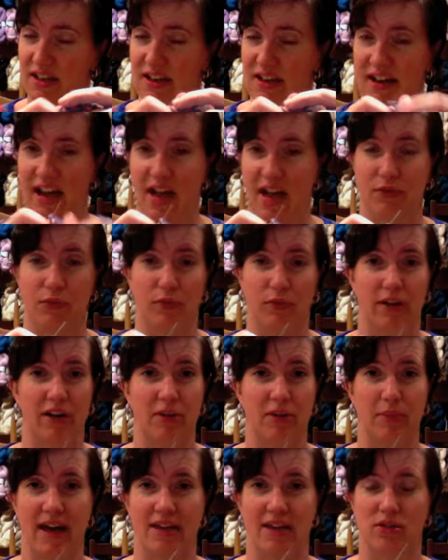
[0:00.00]
I haven't run it
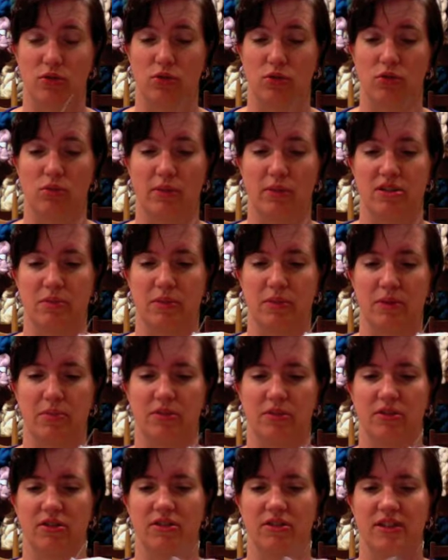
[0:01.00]
past a whole bunch of people
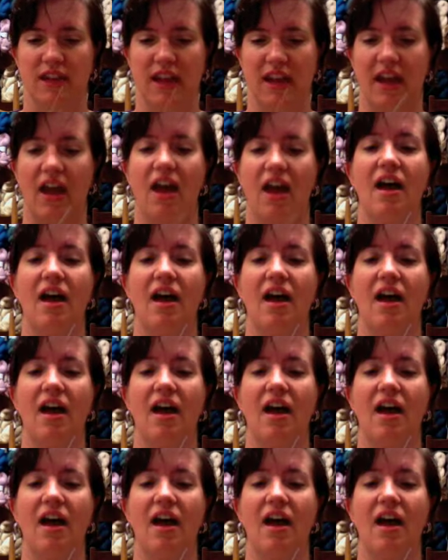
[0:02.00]
to say,